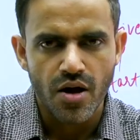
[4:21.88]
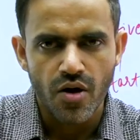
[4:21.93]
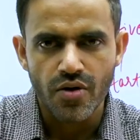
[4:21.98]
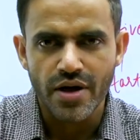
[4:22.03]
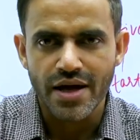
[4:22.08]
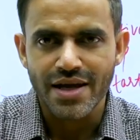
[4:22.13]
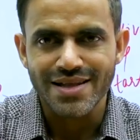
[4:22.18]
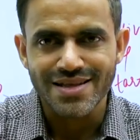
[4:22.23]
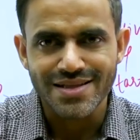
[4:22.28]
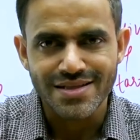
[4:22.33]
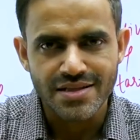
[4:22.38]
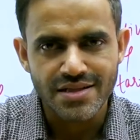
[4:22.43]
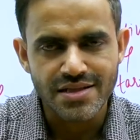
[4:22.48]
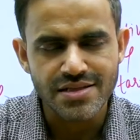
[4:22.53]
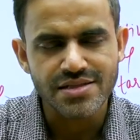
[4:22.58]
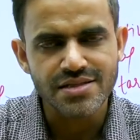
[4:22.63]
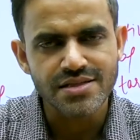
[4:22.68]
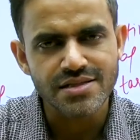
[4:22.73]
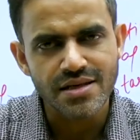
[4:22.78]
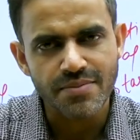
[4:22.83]
Okay,
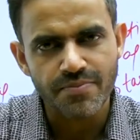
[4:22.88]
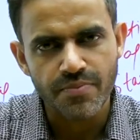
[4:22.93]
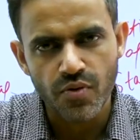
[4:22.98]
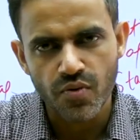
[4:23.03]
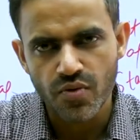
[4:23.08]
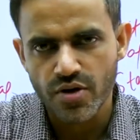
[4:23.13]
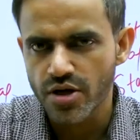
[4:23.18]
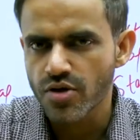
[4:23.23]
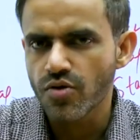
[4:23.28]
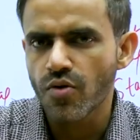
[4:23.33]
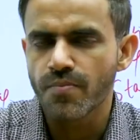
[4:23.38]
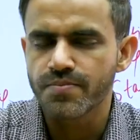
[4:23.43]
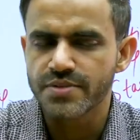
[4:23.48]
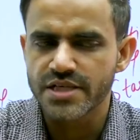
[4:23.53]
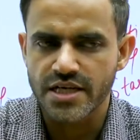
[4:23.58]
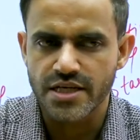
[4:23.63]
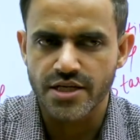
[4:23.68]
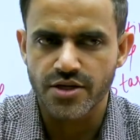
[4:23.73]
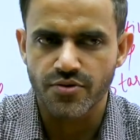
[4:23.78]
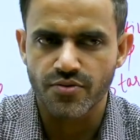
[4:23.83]
this is the broader
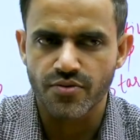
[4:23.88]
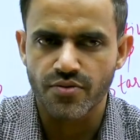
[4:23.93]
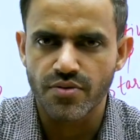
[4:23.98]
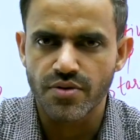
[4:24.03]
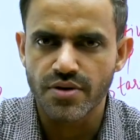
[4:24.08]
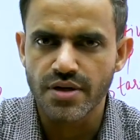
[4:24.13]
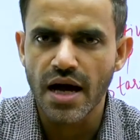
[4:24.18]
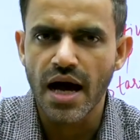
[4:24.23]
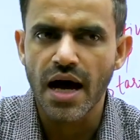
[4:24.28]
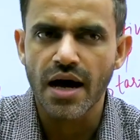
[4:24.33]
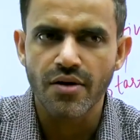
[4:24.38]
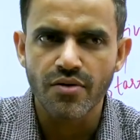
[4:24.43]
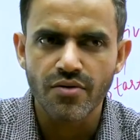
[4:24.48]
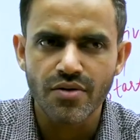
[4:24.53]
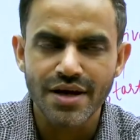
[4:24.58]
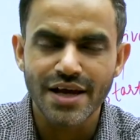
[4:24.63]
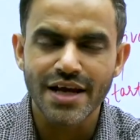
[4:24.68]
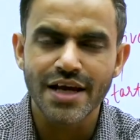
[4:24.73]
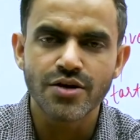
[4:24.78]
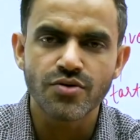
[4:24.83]
objective.
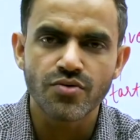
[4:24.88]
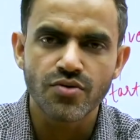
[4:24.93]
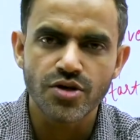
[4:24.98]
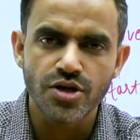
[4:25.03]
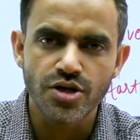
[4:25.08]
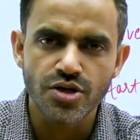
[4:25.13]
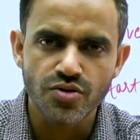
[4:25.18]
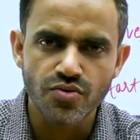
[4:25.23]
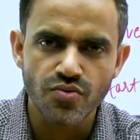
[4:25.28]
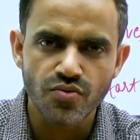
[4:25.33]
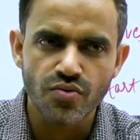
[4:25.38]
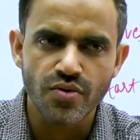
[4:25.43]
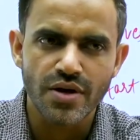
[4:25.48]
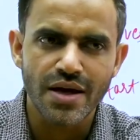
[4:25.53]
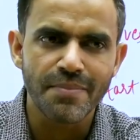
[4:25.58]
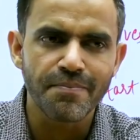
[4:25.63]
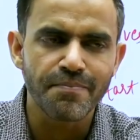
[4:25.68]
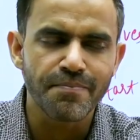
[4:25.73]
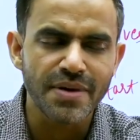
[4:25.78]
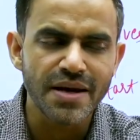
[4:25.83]
Now, in order to
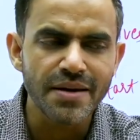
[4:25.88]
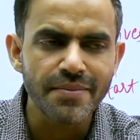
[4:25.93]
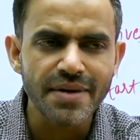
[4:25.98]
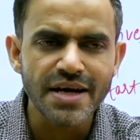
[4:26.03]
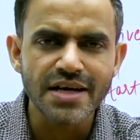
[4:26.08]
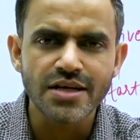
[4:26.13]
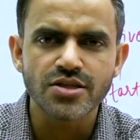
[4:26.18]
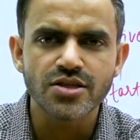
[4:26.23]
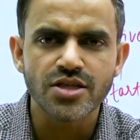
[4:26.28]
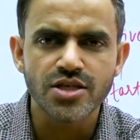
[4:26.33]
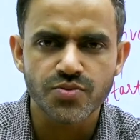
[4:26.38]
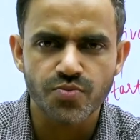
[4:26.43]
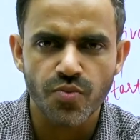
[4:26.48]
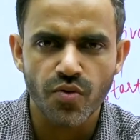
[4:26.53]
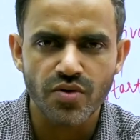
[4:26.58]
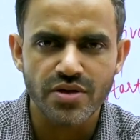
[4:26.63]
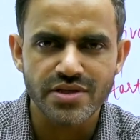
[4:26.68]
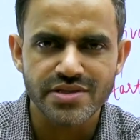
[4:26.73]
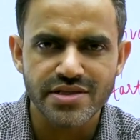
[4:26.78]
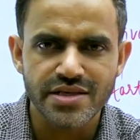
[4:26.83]
implement this
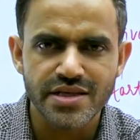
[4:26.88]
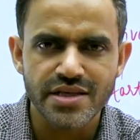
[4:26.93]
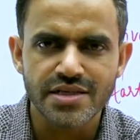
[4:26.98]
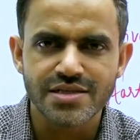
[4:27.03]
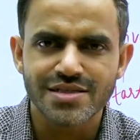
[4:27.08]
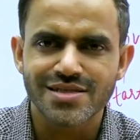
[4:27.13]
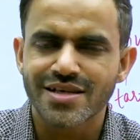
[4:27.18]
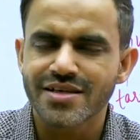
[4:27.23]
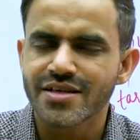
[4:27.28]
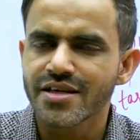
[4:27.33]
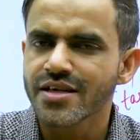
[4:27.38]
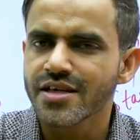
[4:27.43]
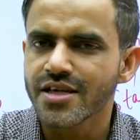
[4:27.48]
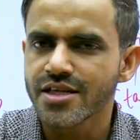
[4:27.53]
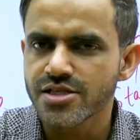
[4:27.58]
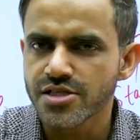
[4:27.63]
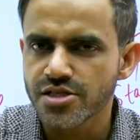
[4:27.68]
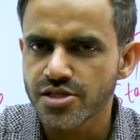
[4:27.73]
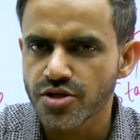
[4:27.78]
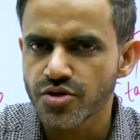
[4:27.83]
policy, certain
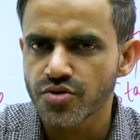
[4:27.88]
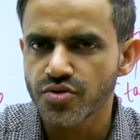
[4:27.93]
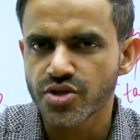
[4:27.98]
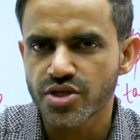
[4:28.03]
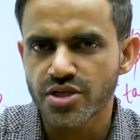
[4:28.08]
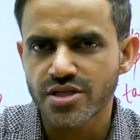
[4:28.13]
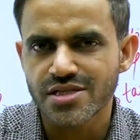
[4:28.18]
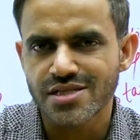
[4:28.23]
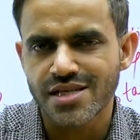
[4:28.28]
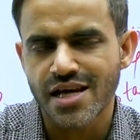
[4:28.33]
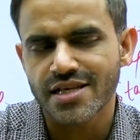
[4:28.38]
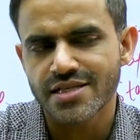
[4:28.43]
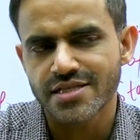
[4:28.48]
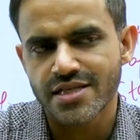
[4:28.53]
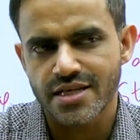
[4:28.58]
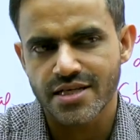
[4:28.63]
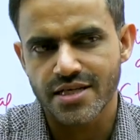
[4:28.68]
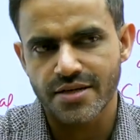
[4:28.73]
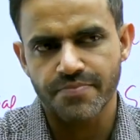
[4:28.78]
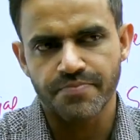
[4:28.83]
institutions are
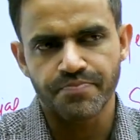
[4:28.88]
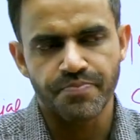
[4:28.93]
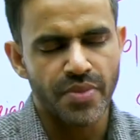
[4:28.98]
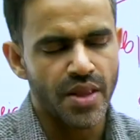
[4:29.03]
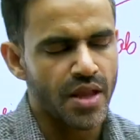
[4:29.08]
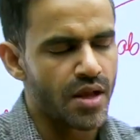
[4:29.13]
set up.